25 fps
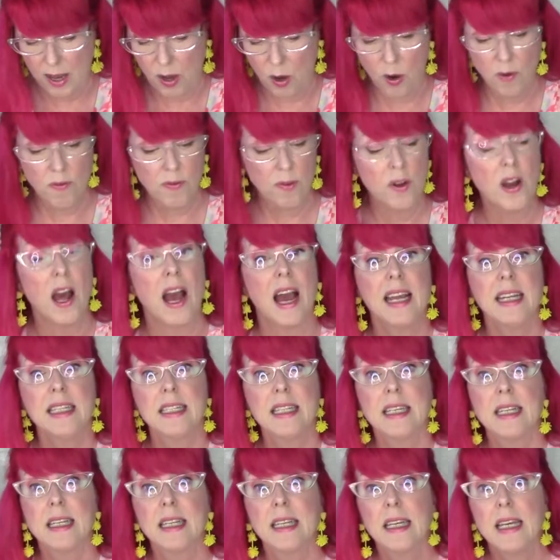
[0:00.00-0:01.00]

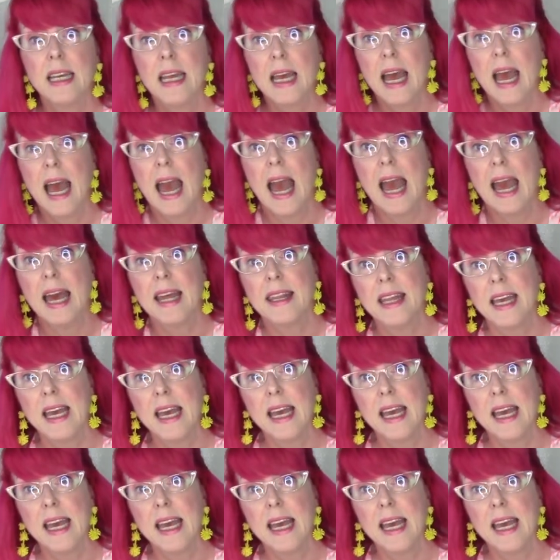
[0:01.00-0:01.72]
overnight and